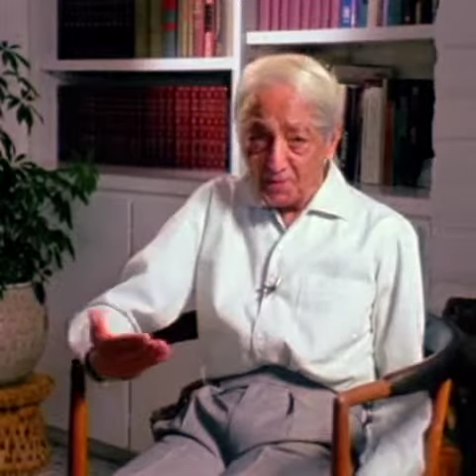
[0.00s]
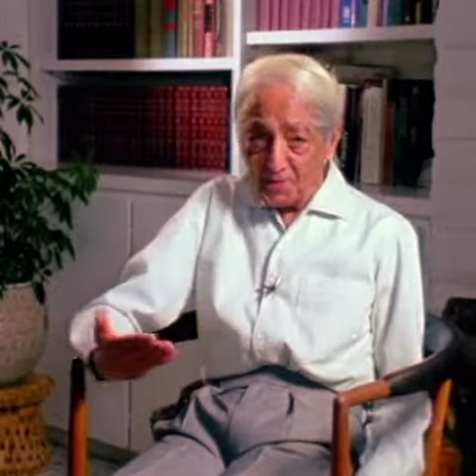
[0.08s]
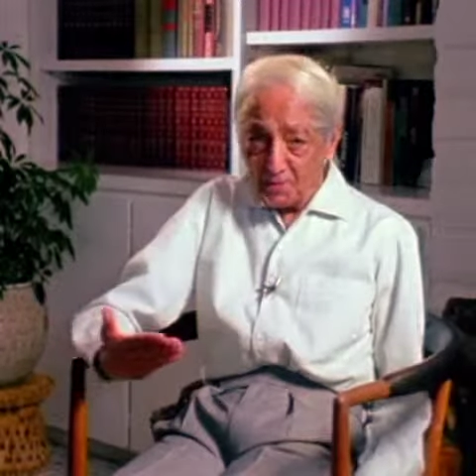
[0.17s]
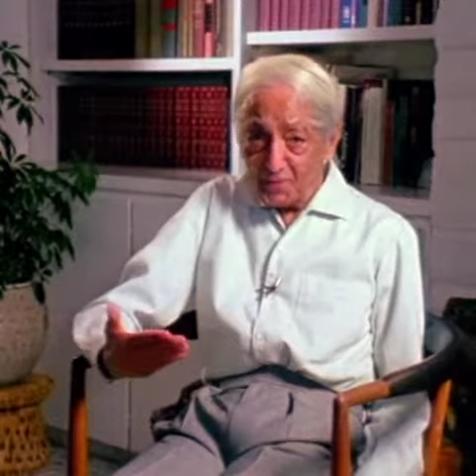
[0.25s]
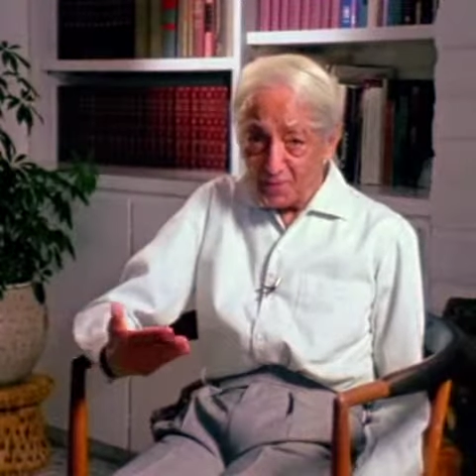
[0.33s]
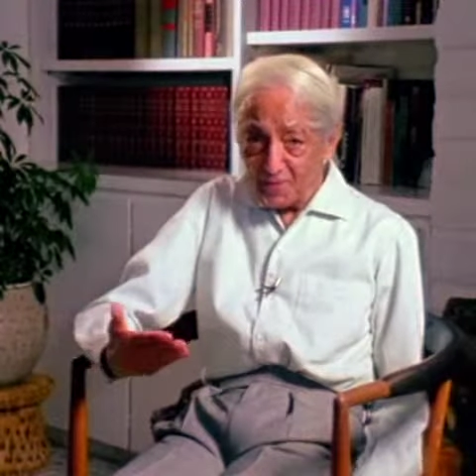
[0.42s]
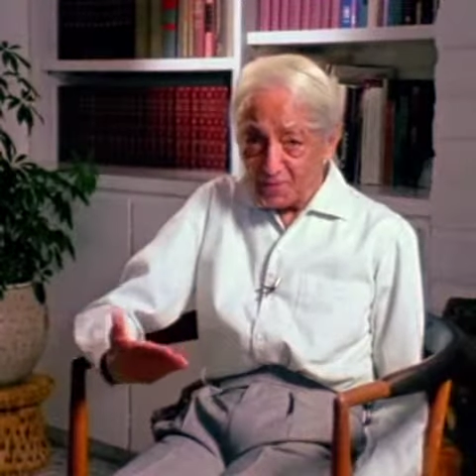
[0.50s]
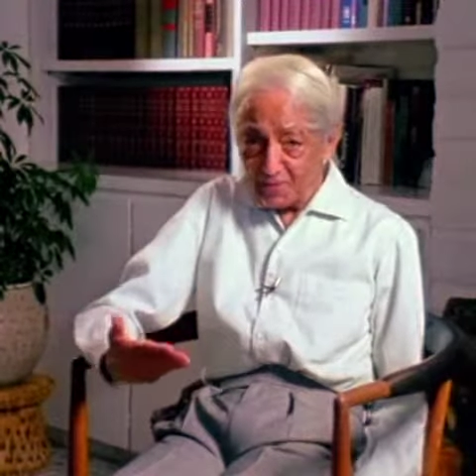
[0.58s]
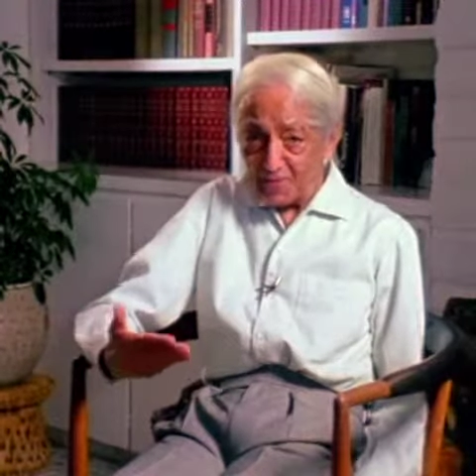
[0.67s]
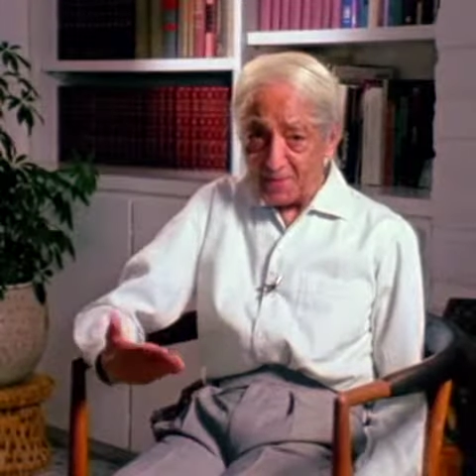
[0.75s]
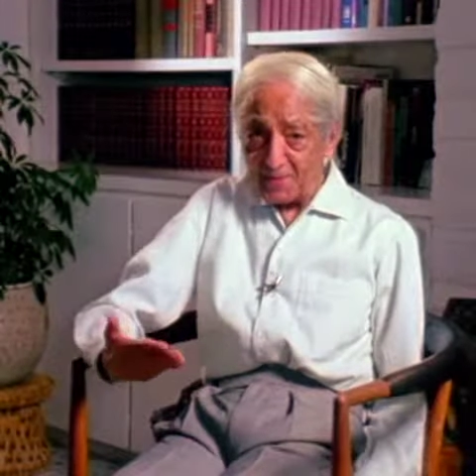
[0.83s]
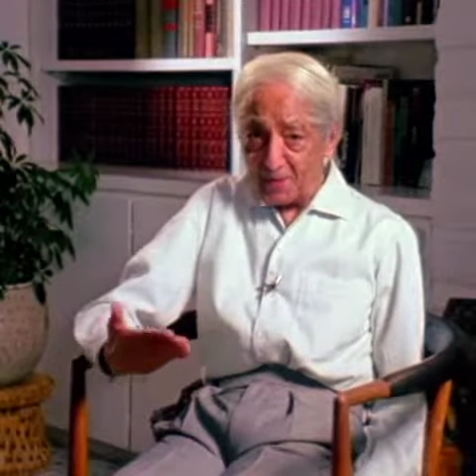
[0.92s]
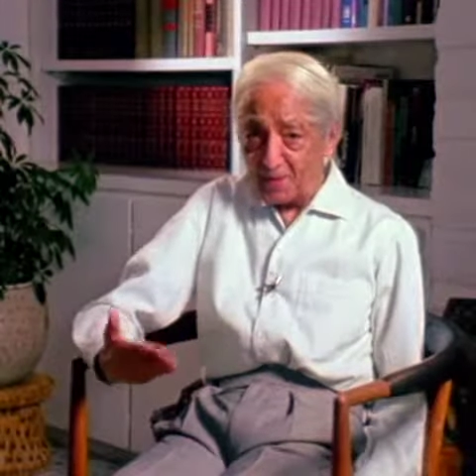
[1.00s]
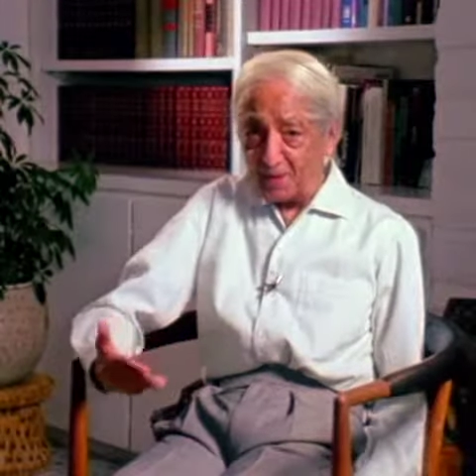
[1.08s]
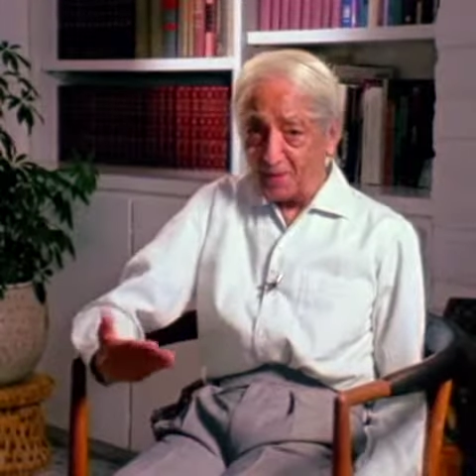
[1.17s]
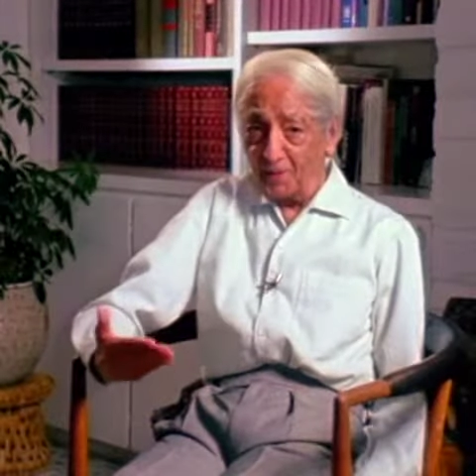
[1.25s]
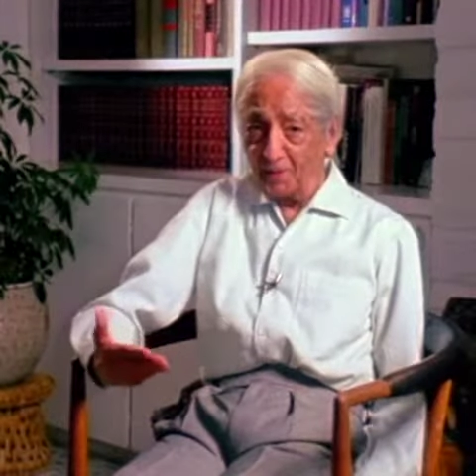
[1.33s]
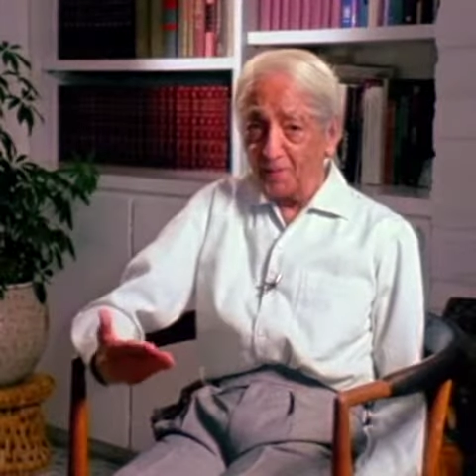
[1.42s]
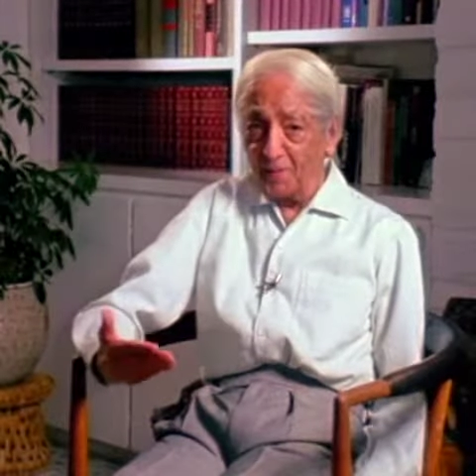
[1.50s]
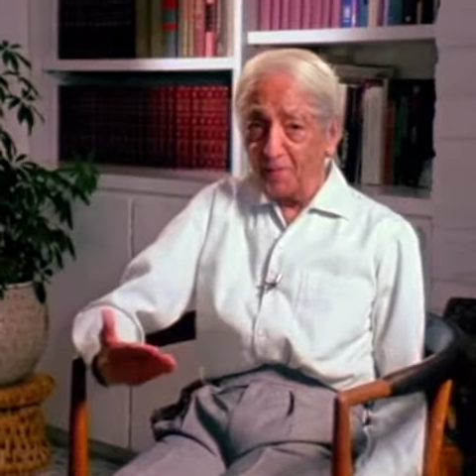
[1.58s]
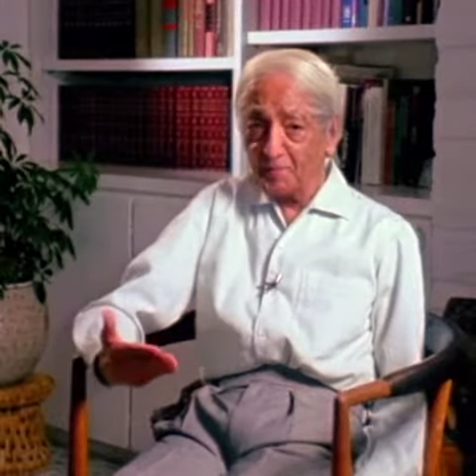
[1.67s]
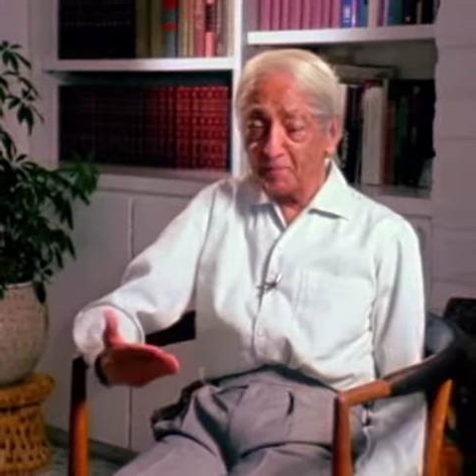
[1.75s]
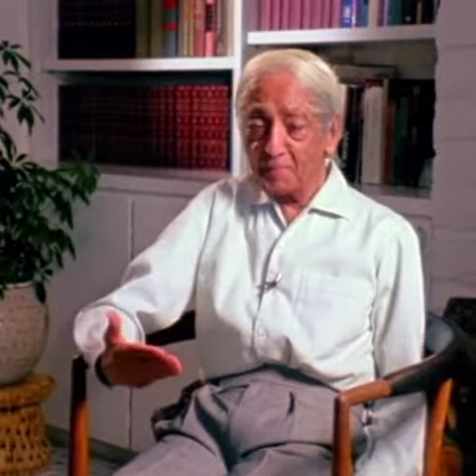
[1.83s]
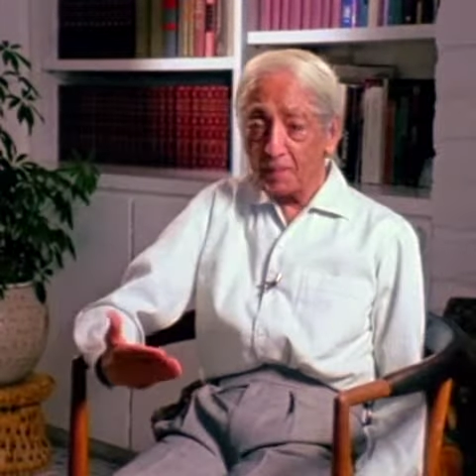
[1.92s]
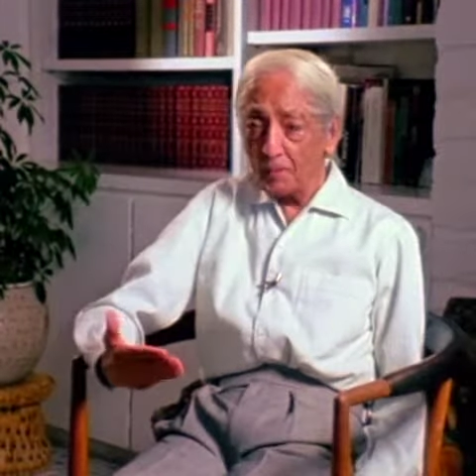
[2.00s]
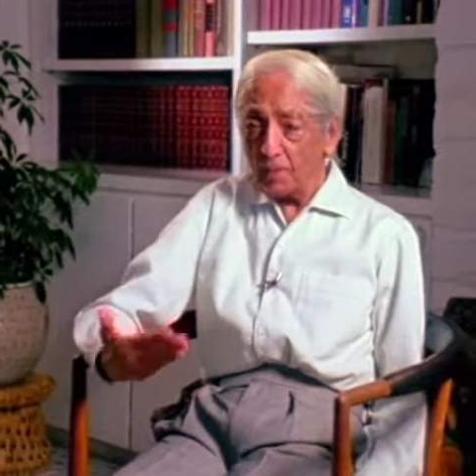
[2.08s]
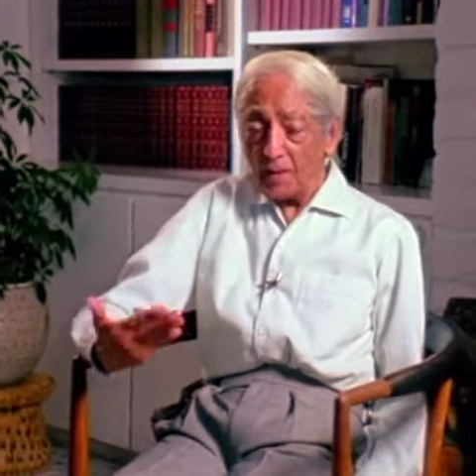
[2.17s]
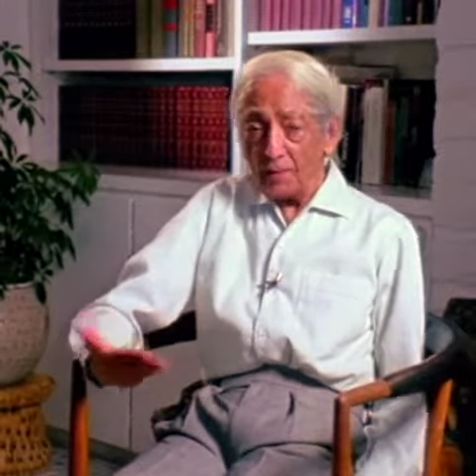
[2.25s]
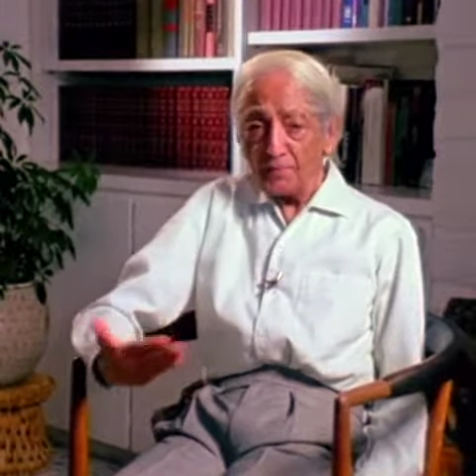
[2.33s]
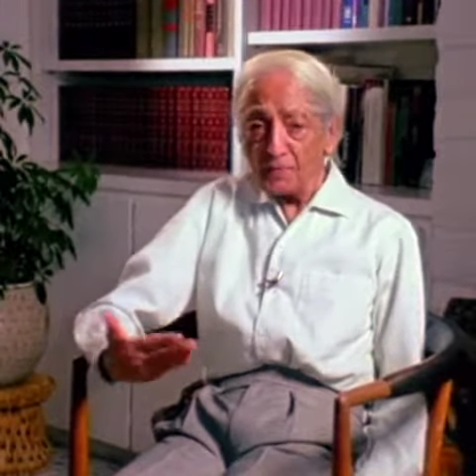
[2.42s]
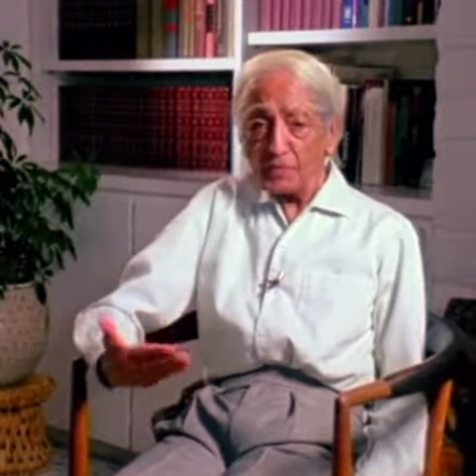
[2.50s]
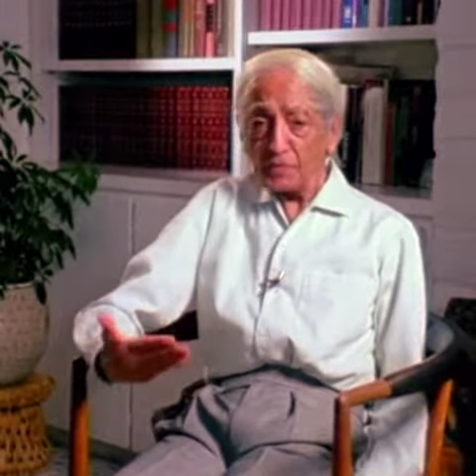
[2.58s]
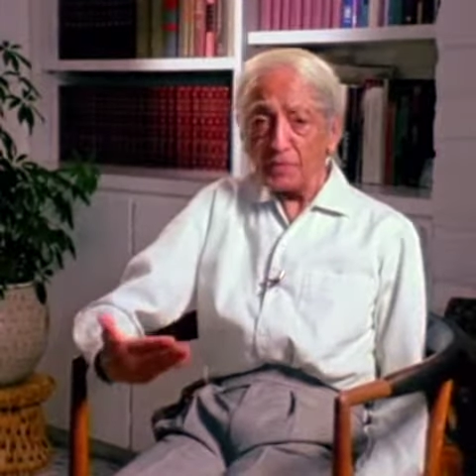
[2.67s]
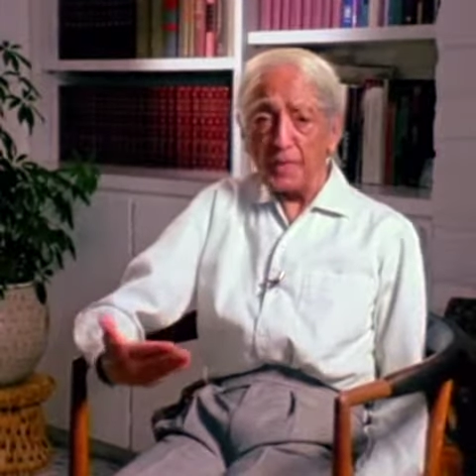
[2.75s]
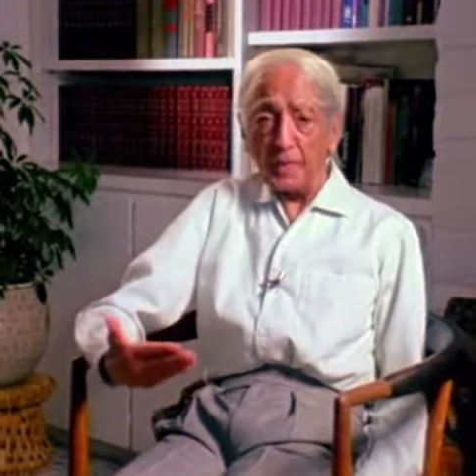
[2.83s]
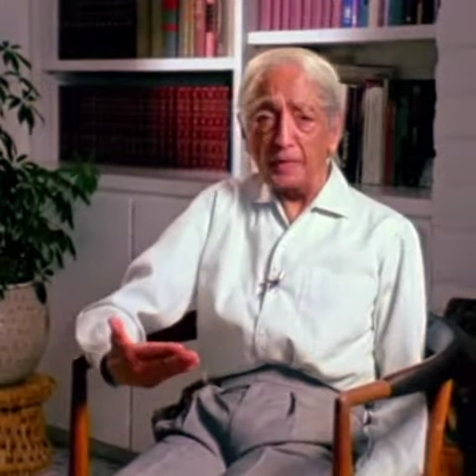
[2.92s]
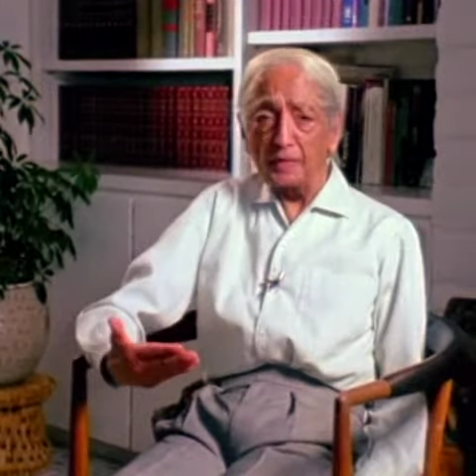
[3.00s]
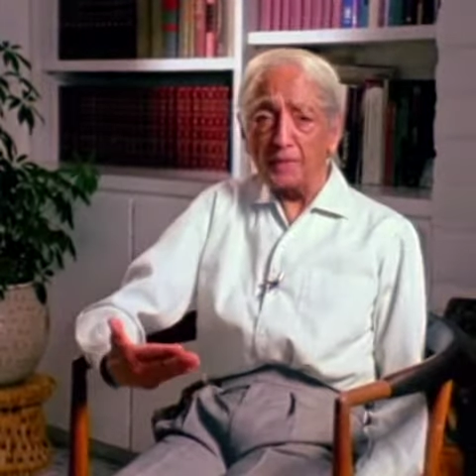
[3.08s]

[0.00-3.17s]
who are listening now, why haven't you changed?